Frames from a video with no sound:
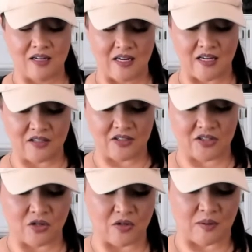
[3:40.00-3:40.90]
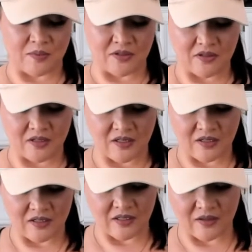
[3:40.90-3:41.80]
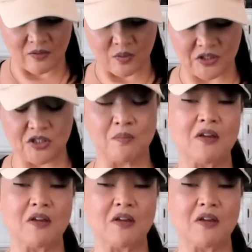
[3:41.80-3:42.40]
English cucumber, which to